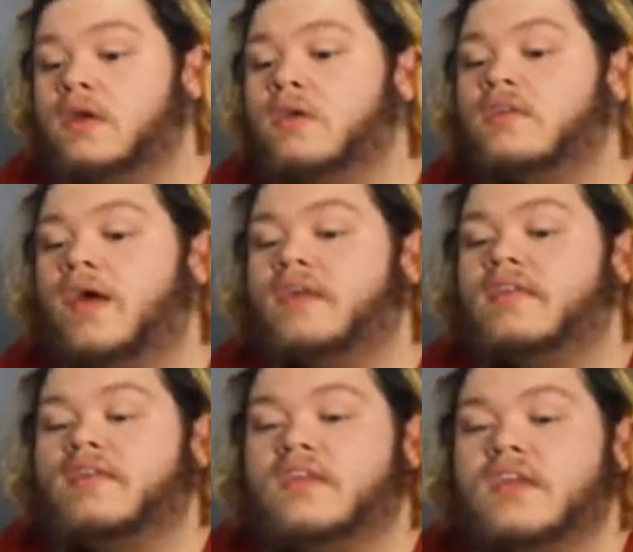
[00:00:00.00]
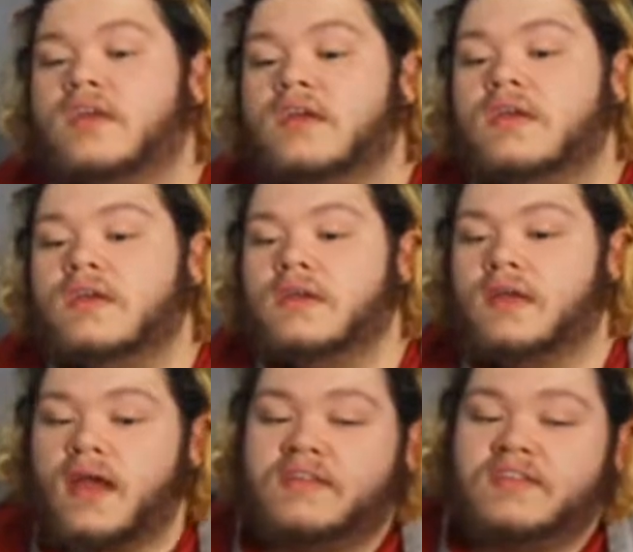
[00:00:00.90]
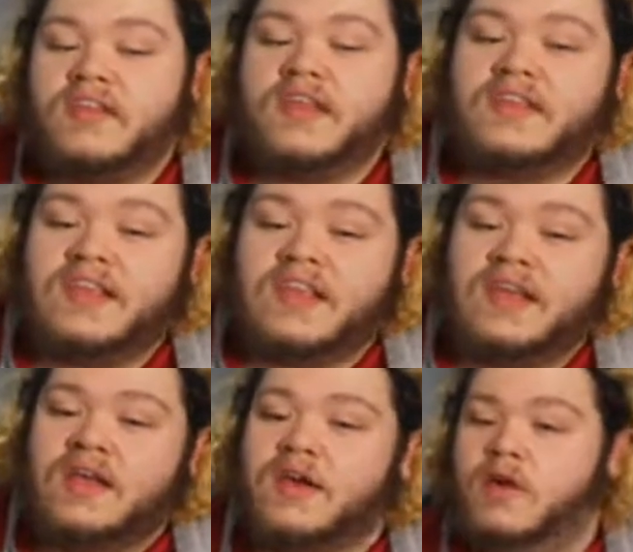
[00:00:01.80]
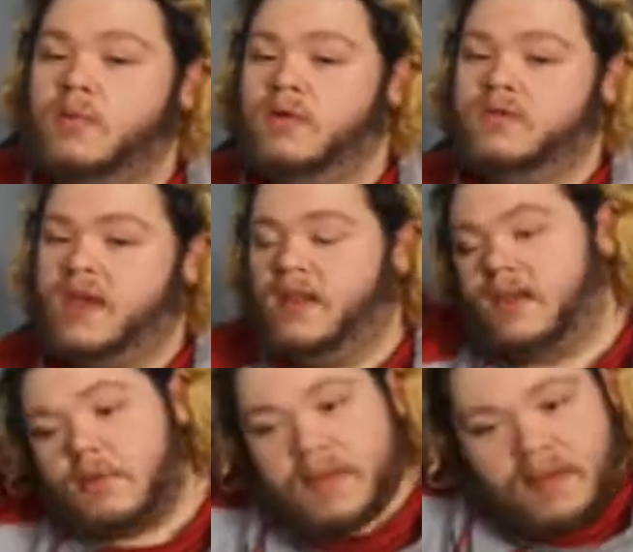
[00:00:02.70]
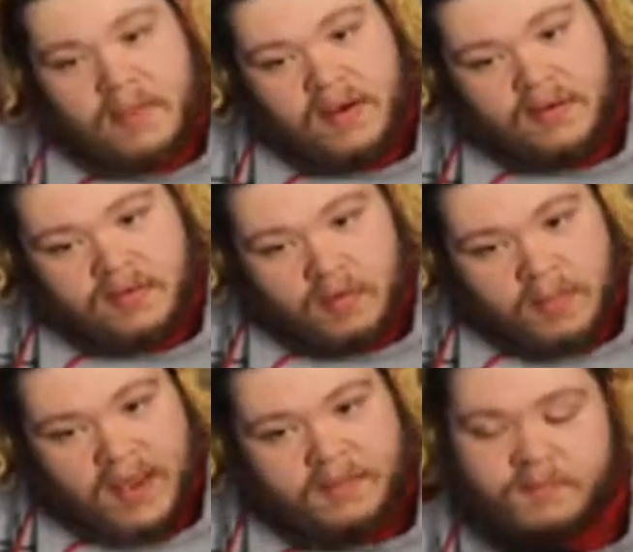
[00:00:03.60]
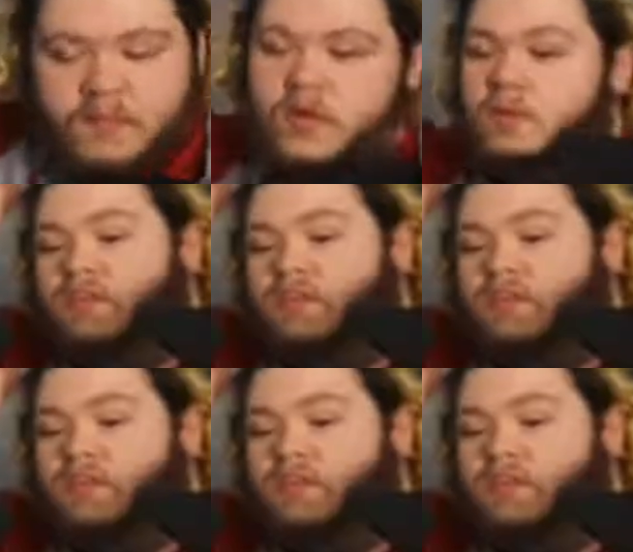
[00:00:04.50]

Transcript: So I have to see. I have to see like the what's that? I know my hair looks so bad. What's the